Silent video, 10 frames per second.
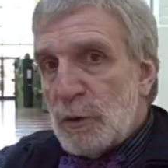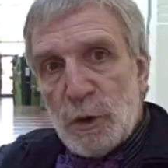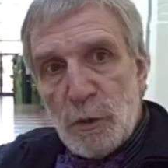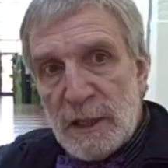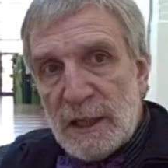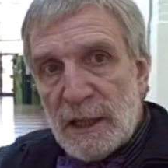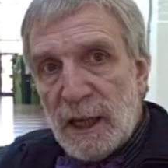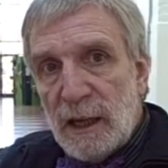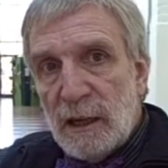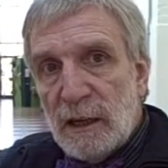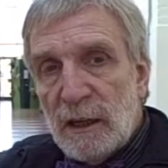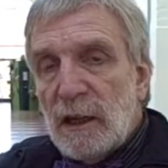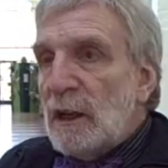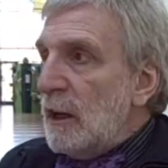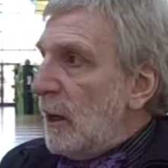which we're sitting in.
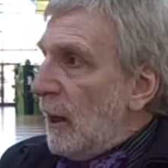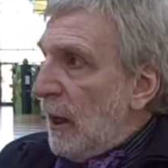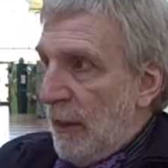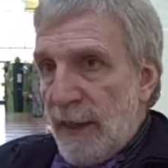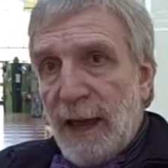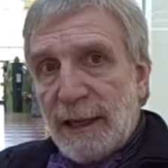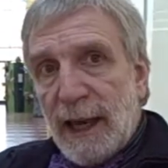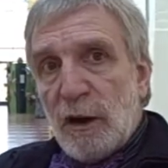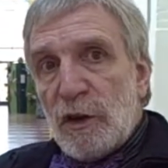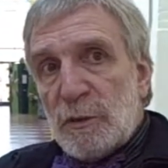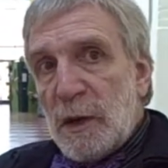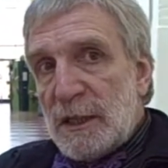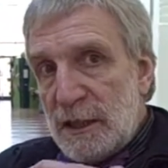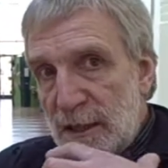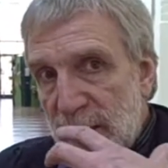And that gallery space
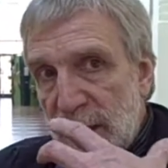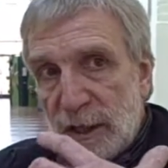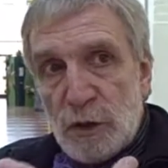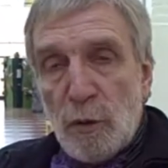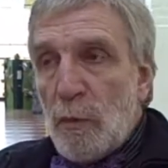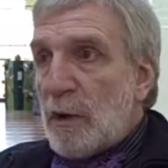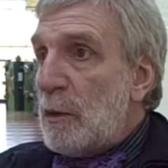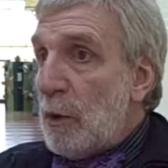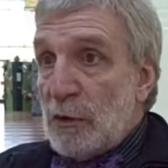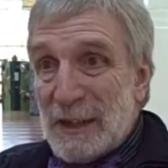is intended to operate both as